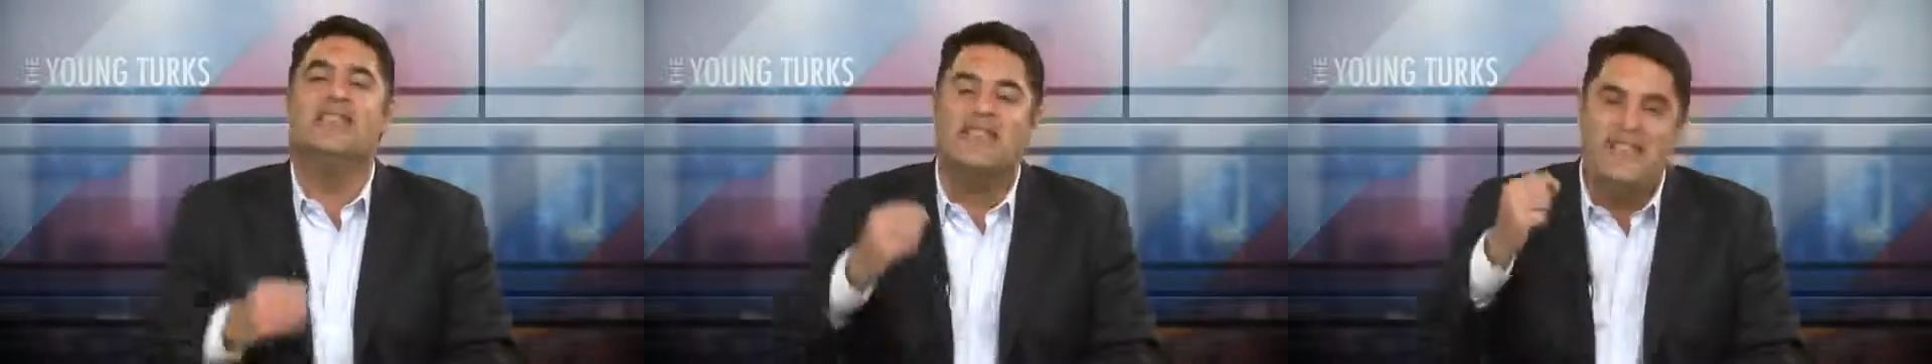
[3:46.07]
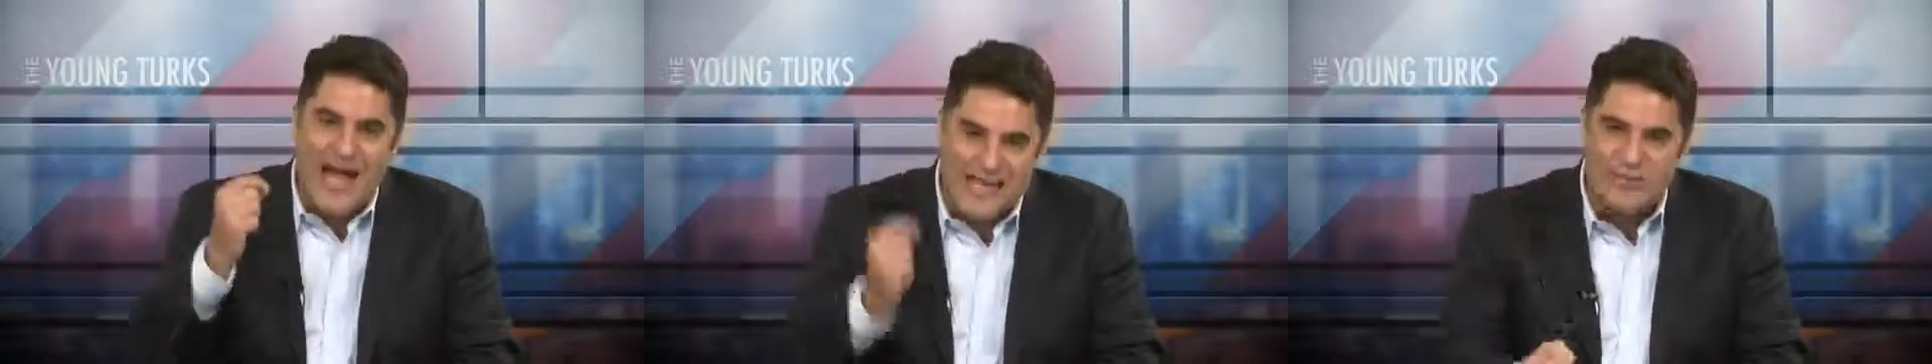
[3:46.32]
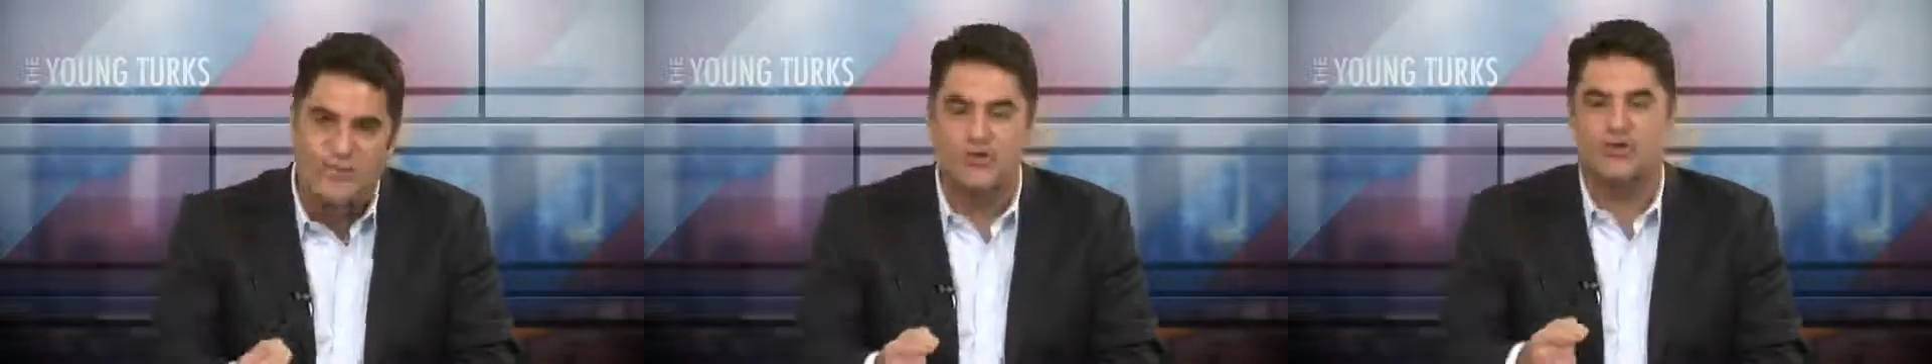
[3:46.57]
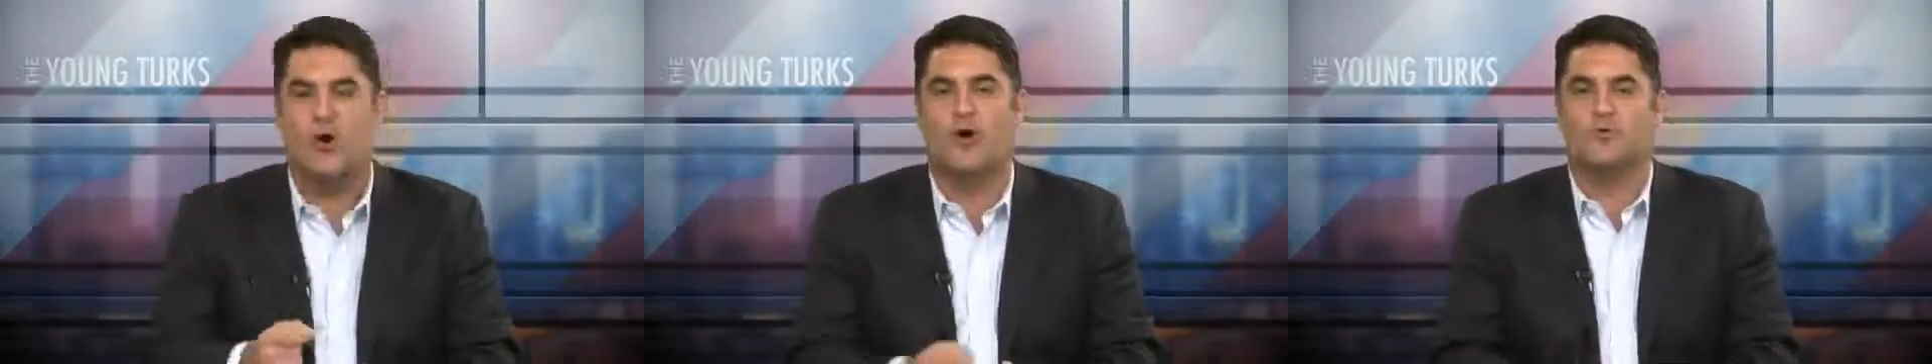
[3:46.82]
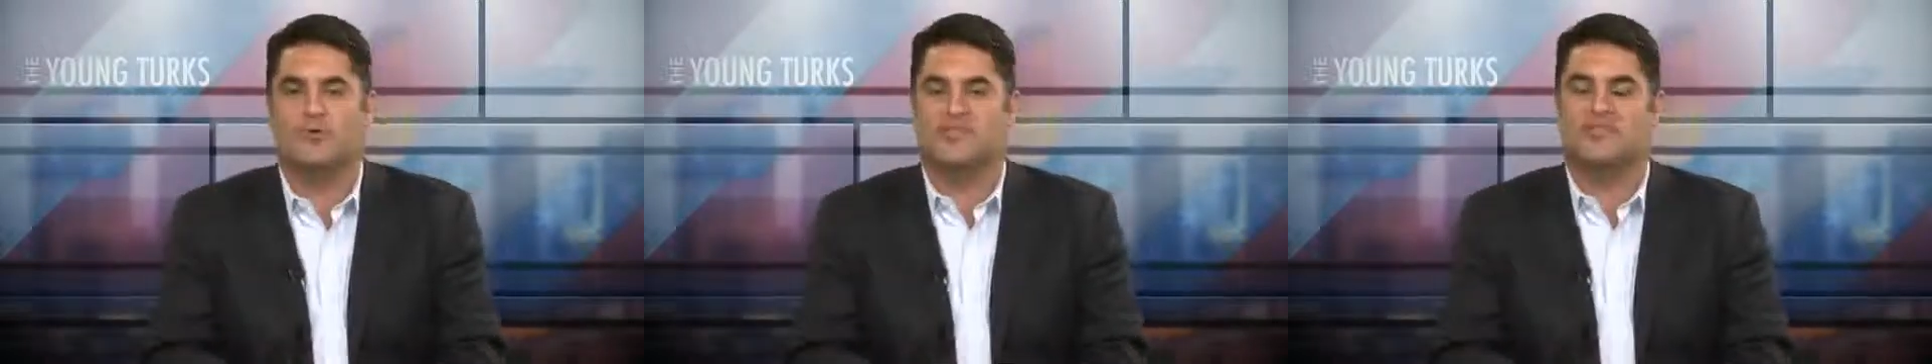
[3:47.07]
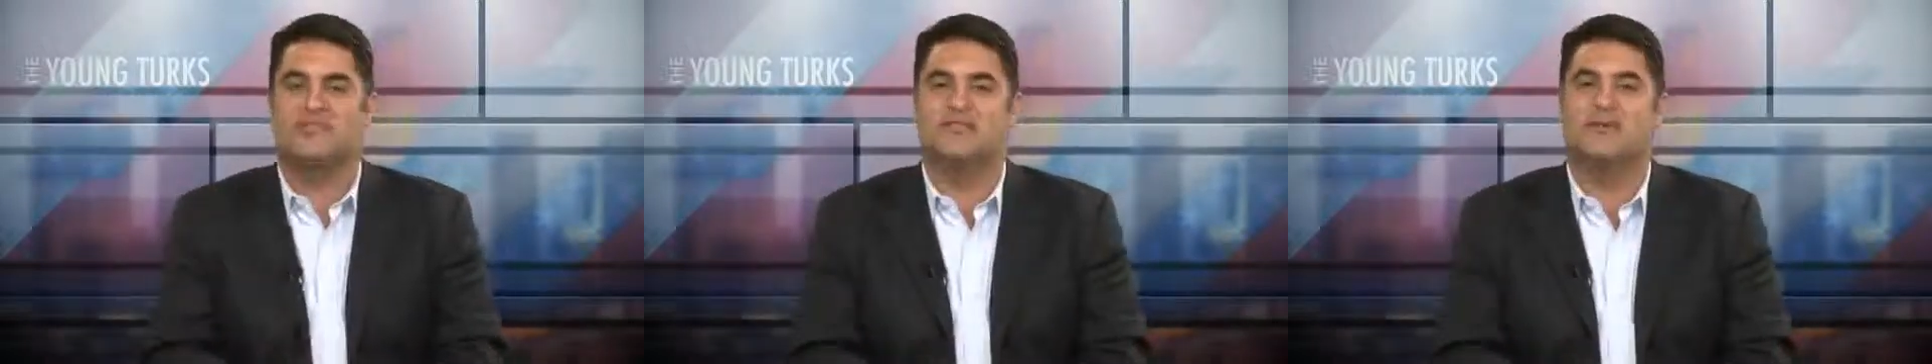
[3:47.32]
That's what's wrong with the
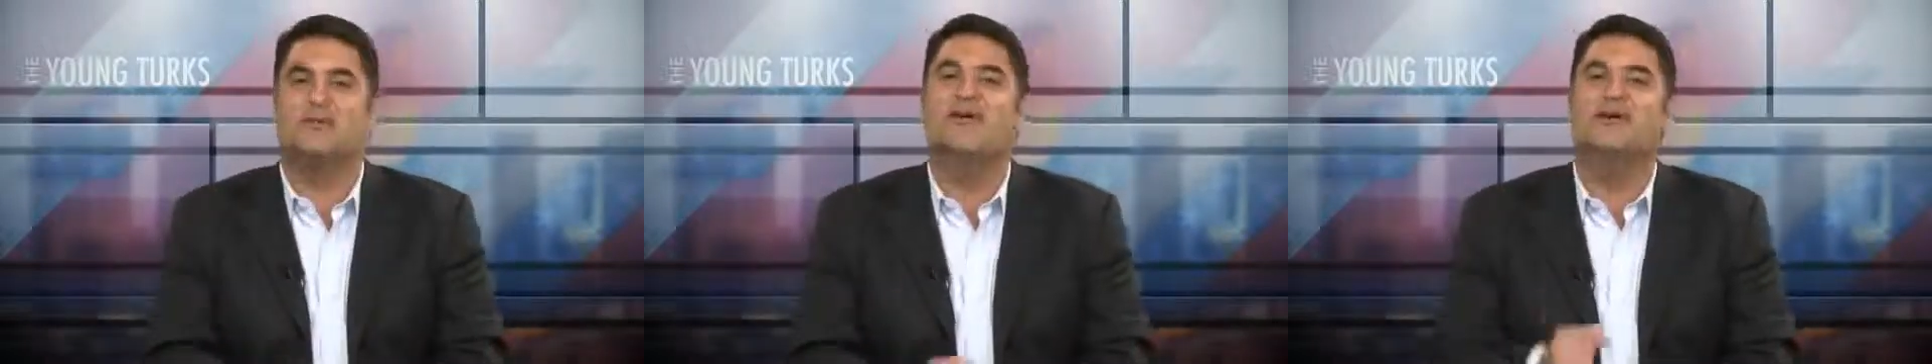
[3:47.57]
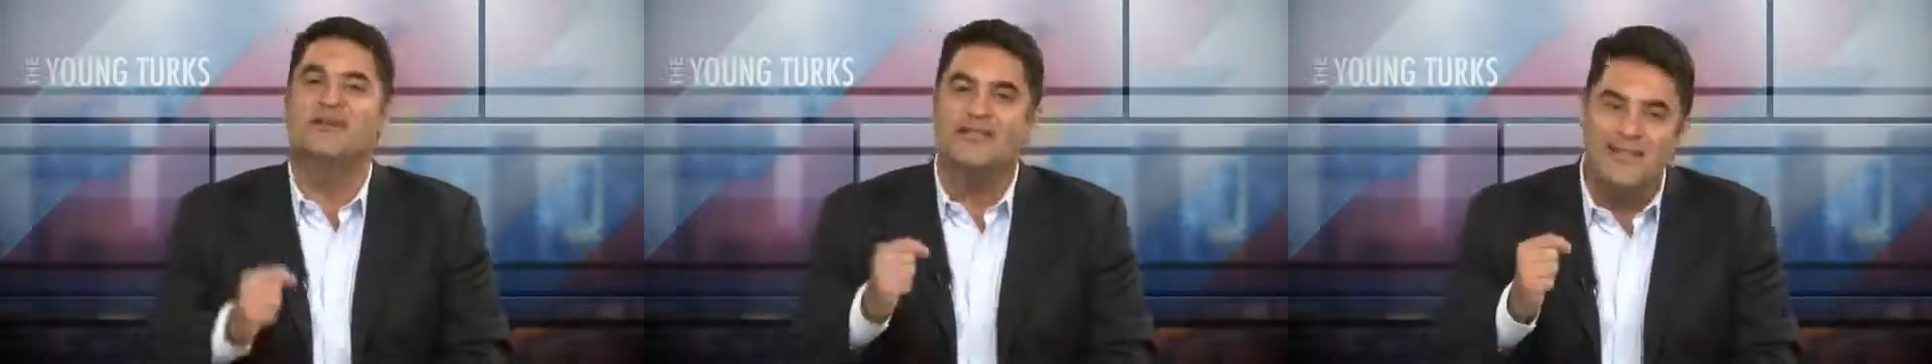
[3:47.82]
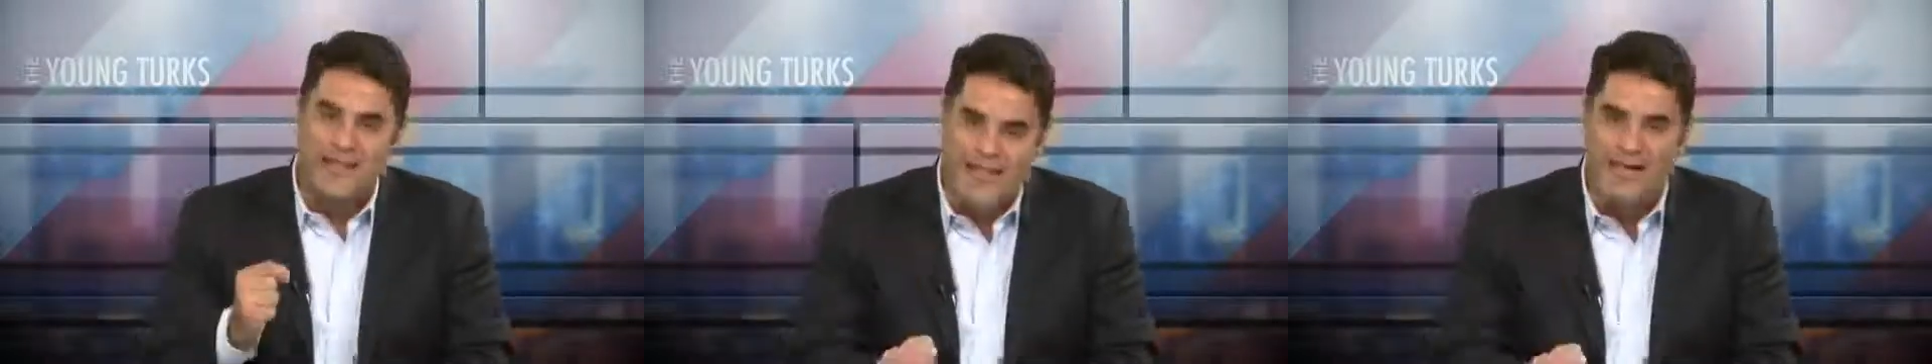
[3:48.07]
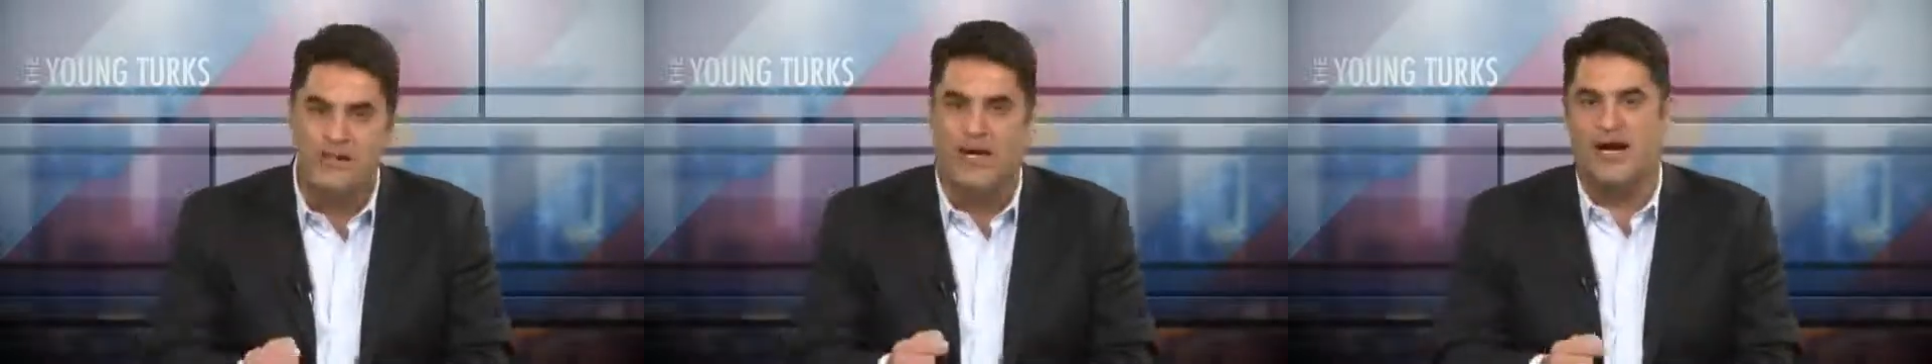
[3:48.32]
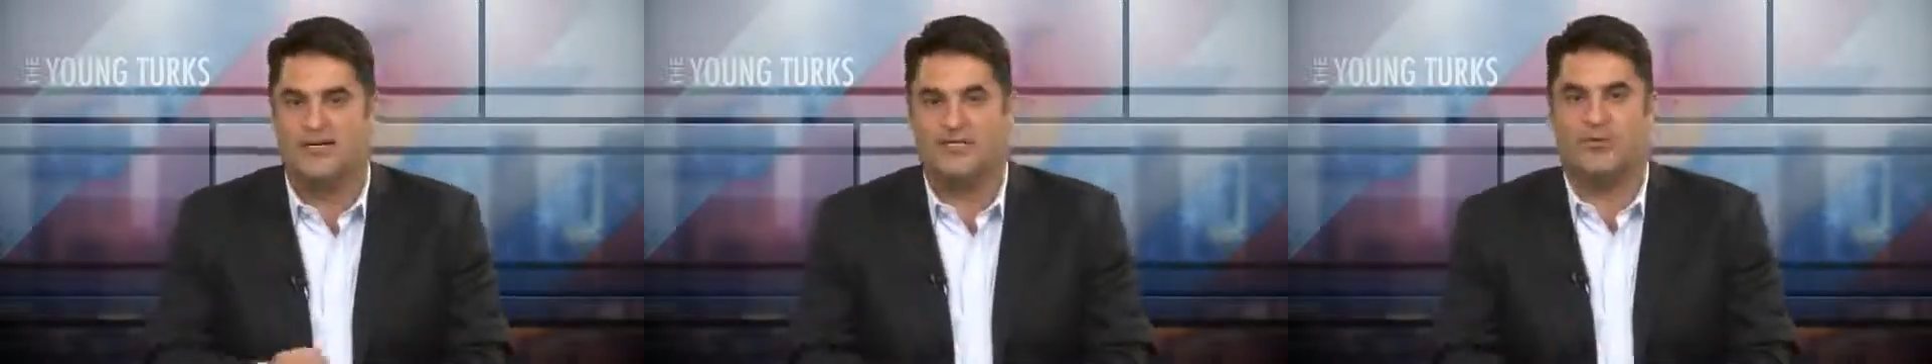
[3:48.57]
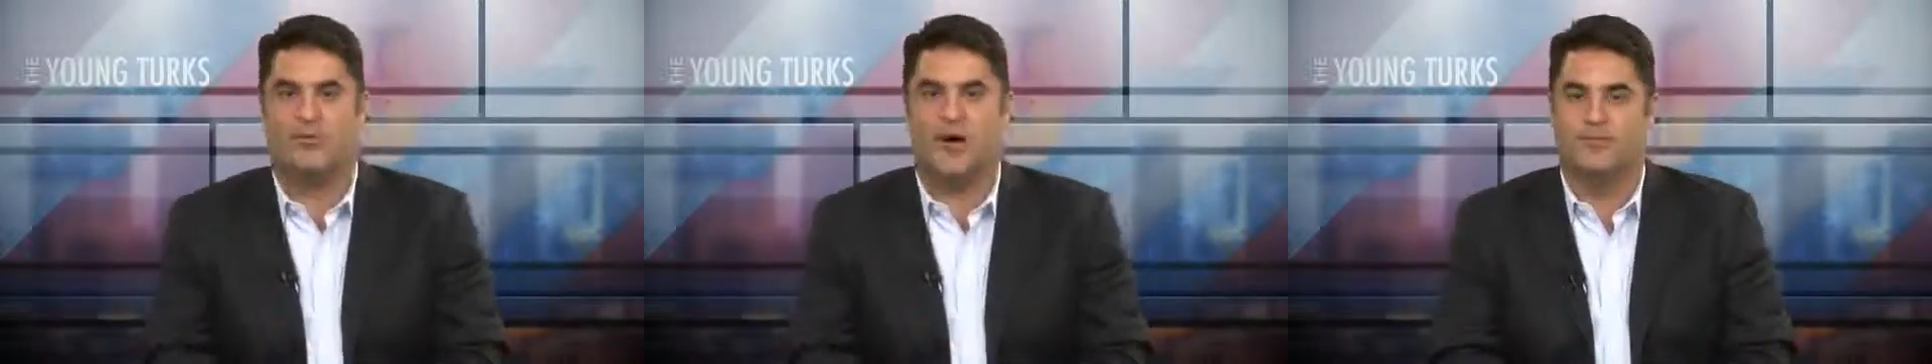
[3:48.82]
system.
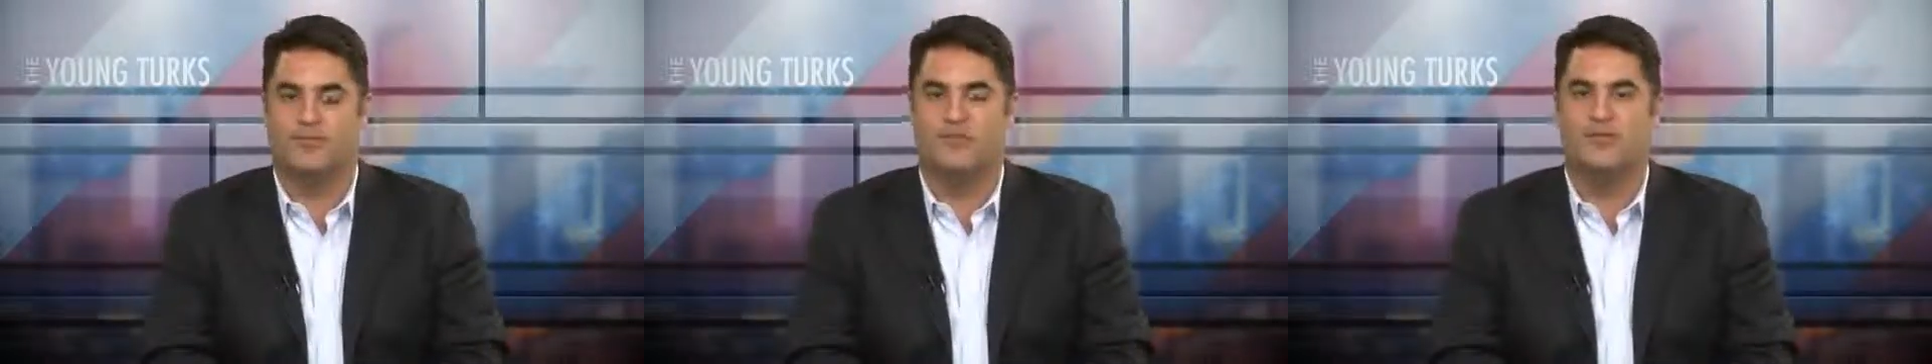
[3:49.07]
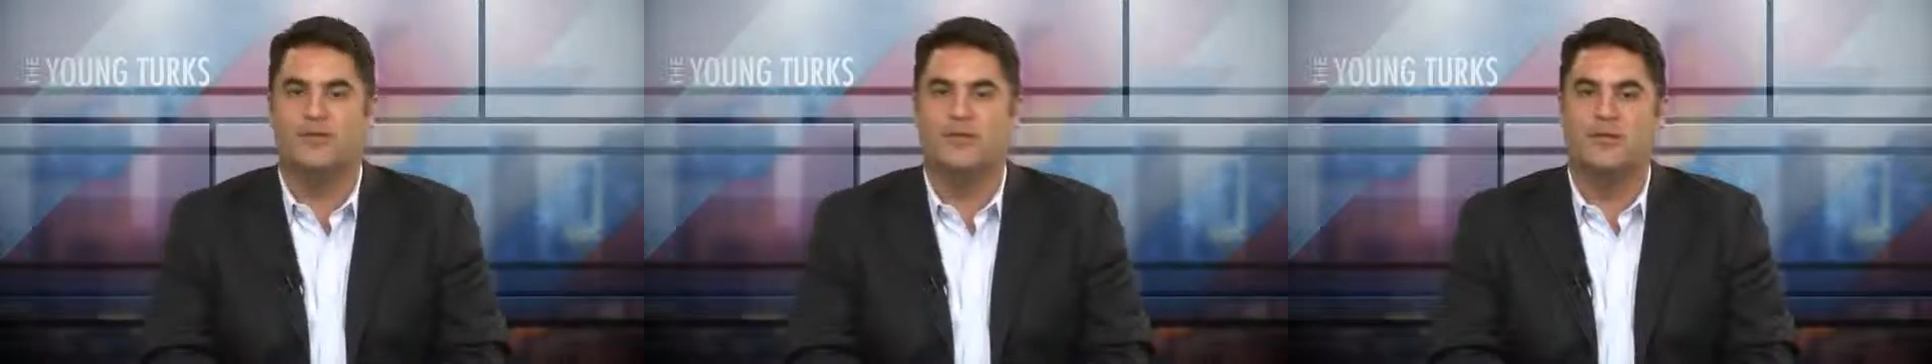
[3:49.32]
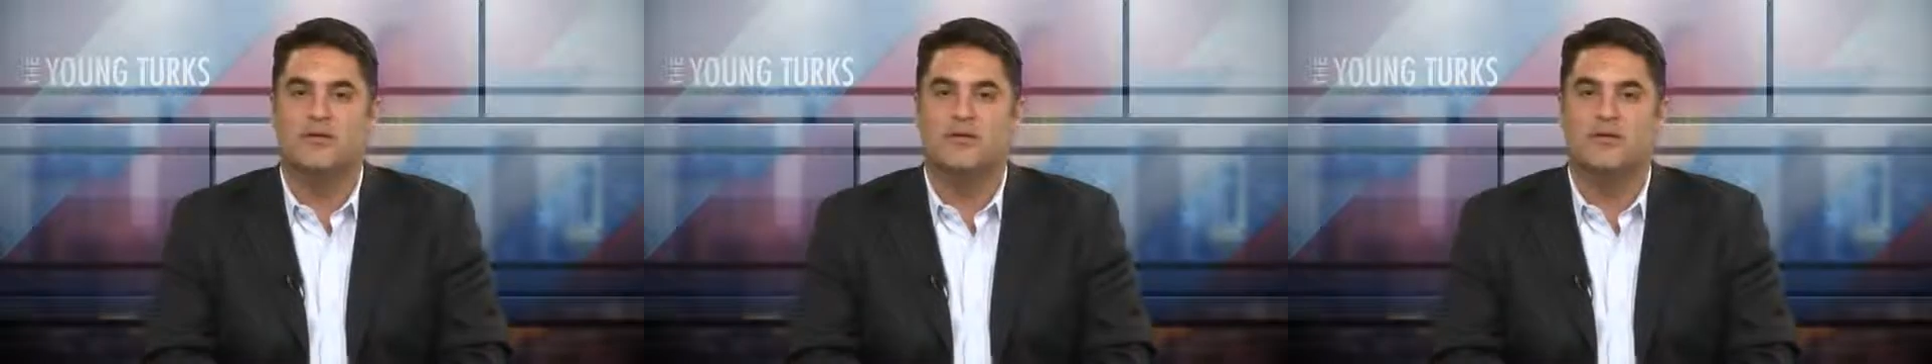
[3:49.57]
Legalized corruption.